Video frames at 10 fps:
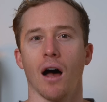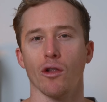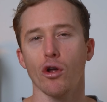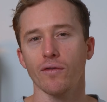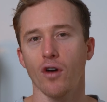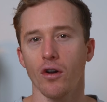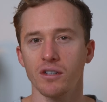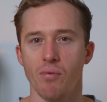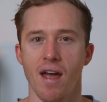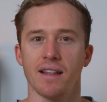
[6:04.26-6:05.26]
A lot of
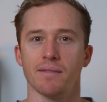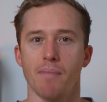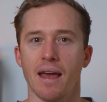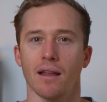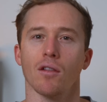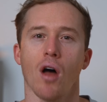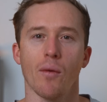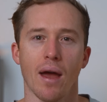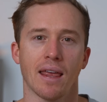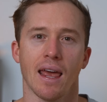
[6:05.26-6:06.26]
cottage brands make
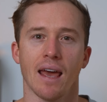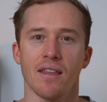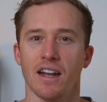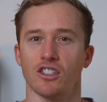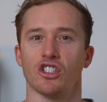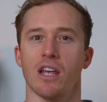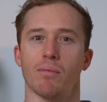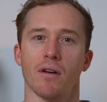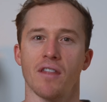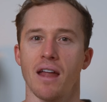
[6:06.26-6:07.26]
lightweight gear that is
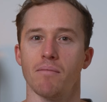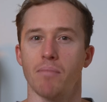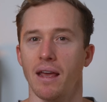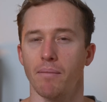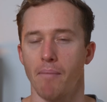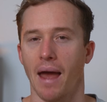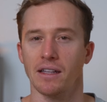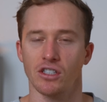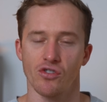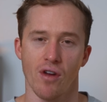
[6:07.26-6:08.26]
cheaper than big
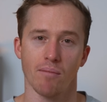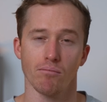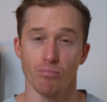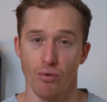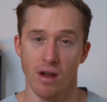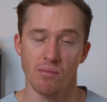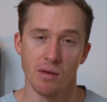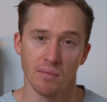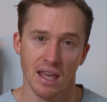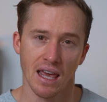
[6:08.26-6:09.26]
mainstream
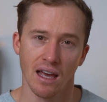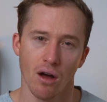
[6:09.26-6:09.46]
premium gear